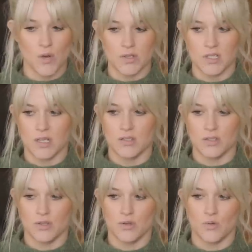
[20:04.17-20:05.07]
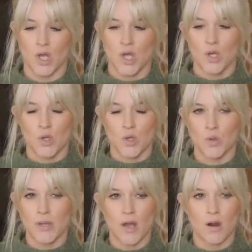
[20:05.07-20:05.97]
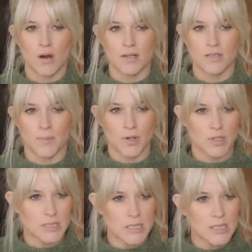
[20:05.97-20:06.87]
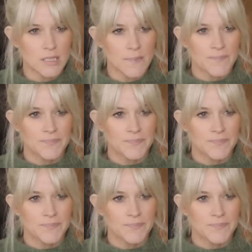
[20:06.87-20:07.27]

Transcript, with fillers: honed into who they are as a person